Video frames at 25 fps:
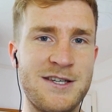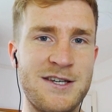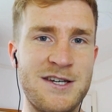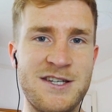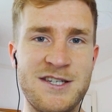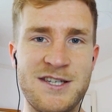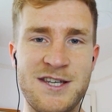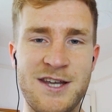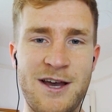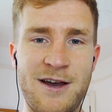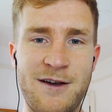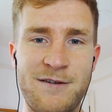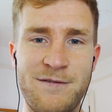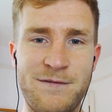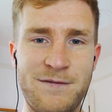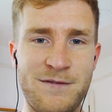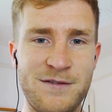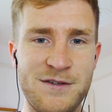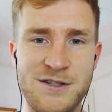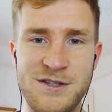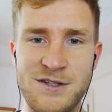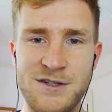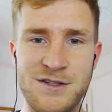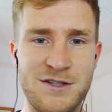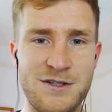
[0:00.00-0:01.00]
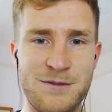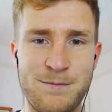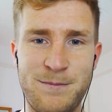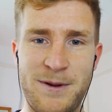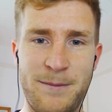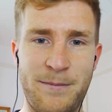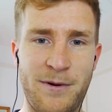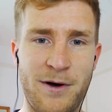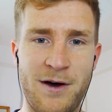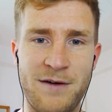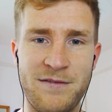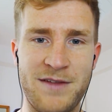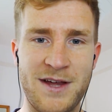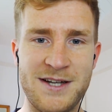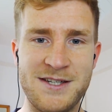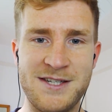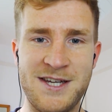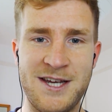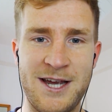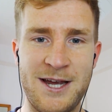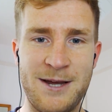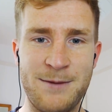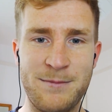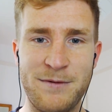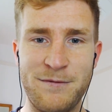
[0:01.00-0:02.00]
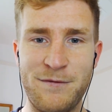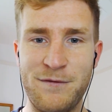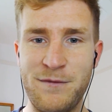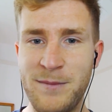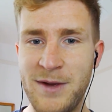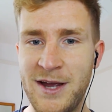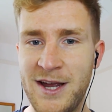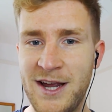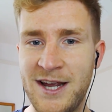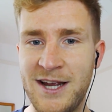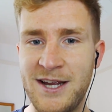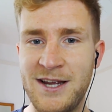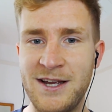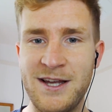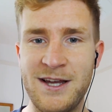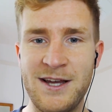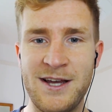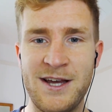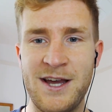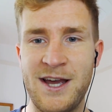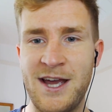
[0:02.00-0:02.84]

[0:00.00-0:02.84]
to deserve to be part of that team, and for me,